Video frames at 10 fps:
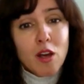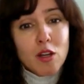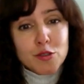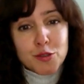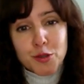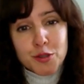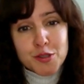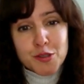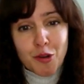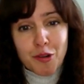True
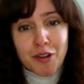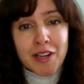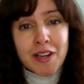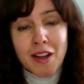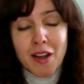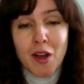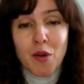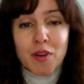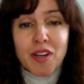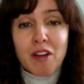story.
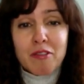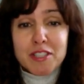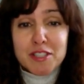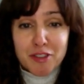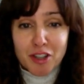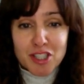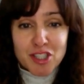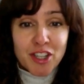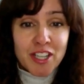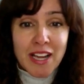When I was first
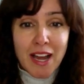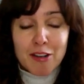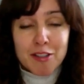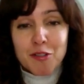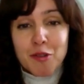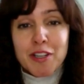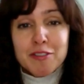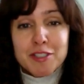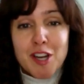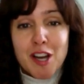starting out in wedding
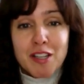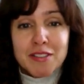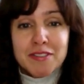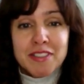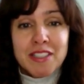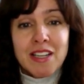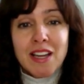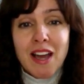photography,